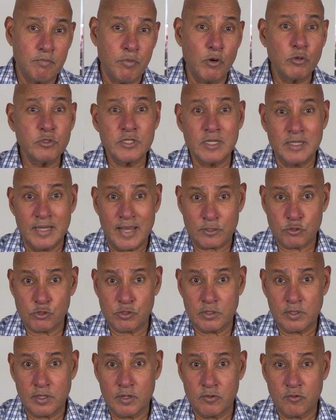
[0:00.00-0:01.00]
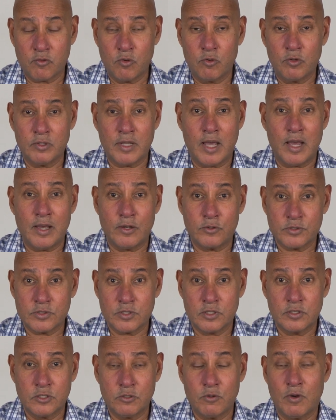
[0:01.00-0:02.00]
post-election controlled the
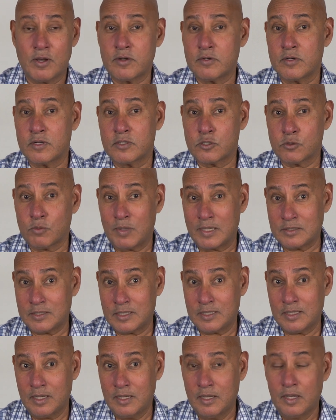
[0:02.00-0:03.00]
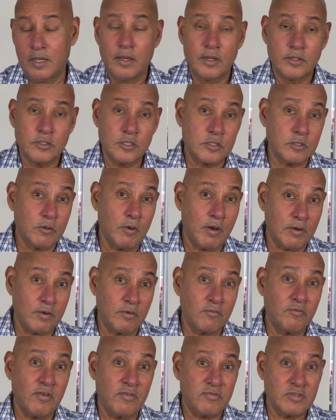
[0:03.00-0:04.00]
House 220 to
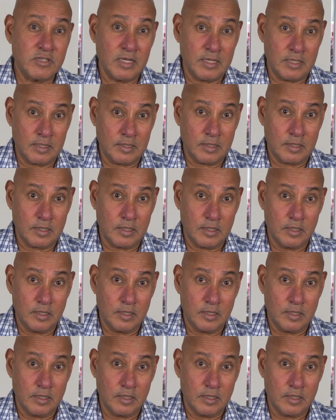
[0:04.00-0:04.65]
215.